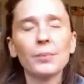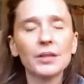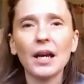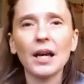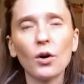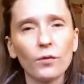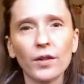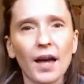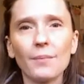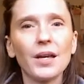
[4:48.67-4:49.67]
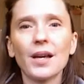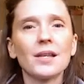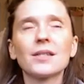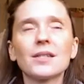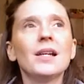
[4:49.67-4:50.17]
get over that,
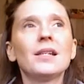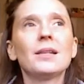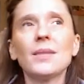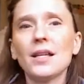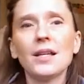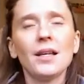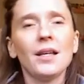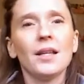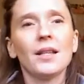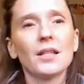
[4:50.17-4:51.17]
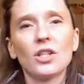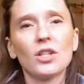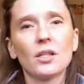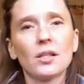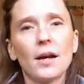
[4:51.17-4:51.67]
because to me, that's
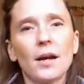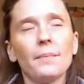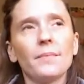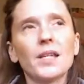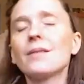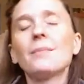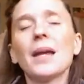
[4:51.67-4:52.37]
just doesn't make